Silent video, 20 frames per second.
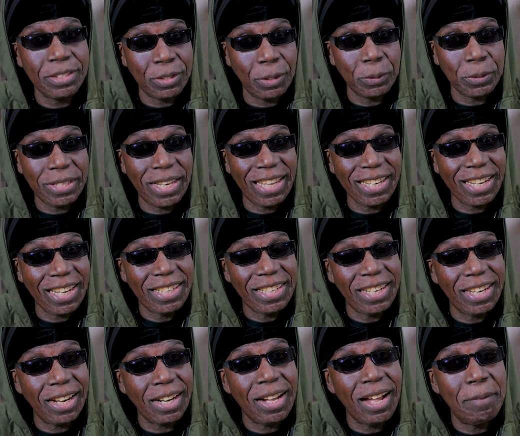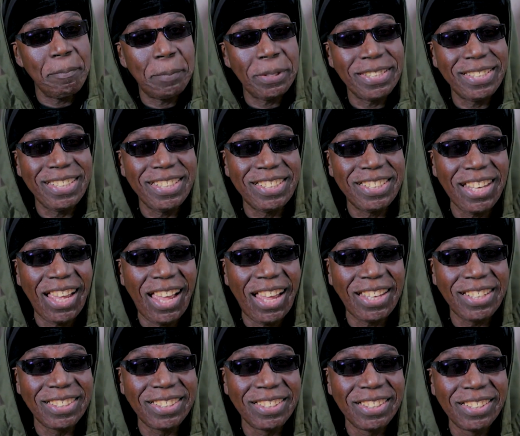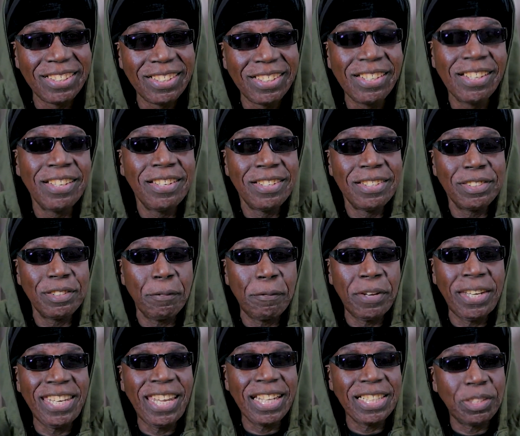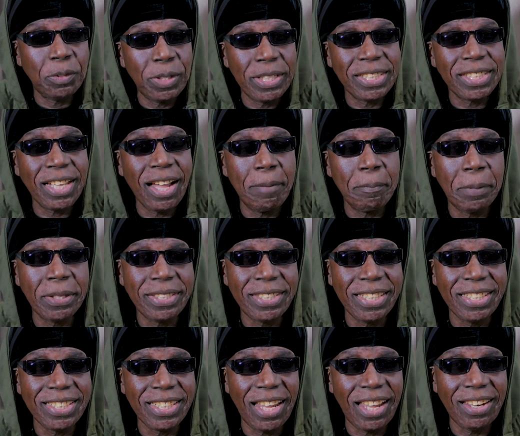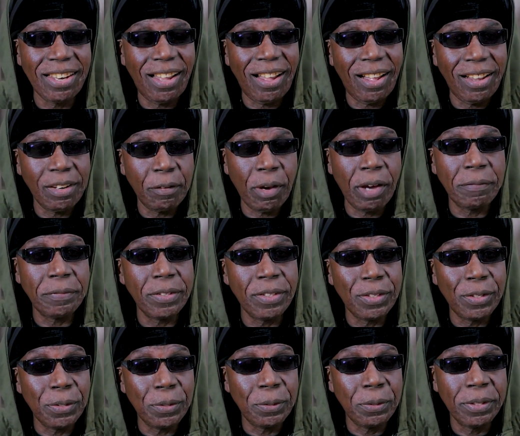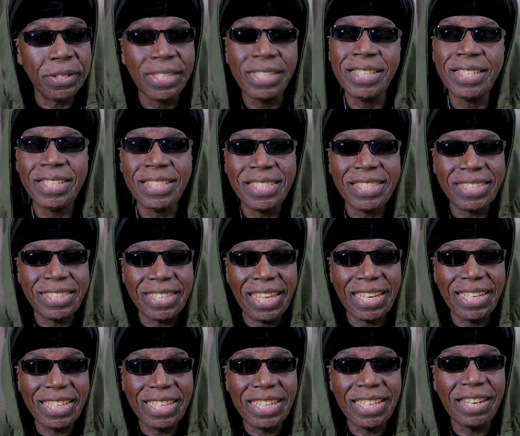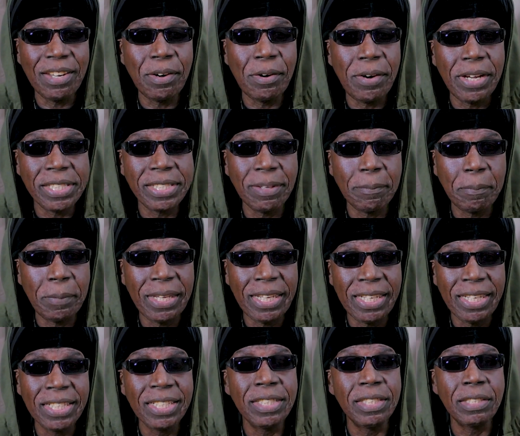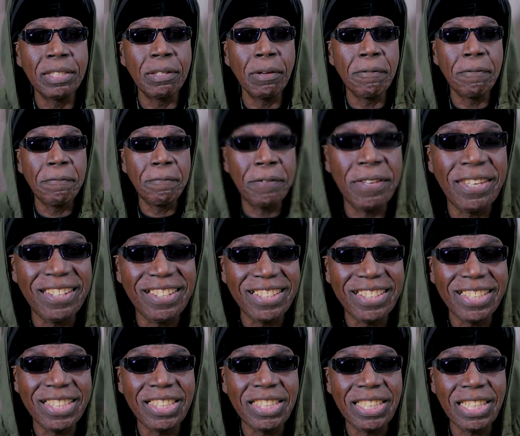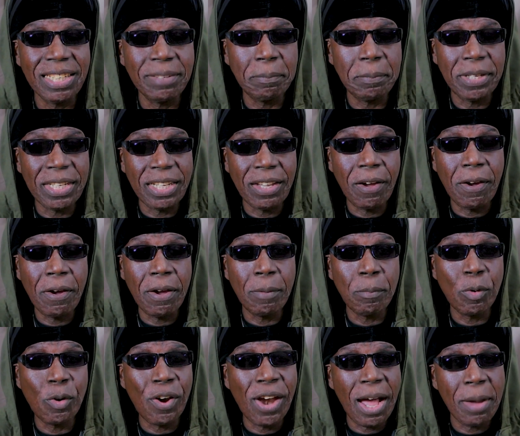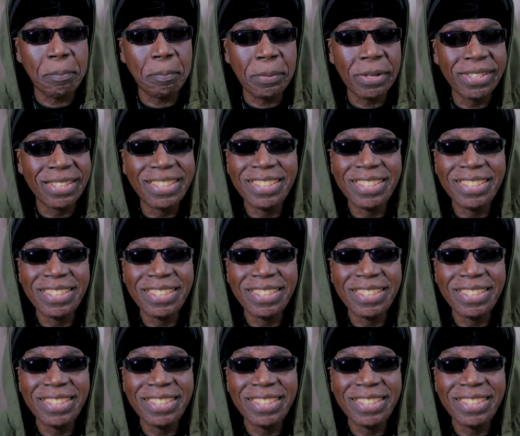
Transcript: Sounds like another competition. So for next week's competition, all you have to do, send in a recipe to fill the chickpea herb wrap.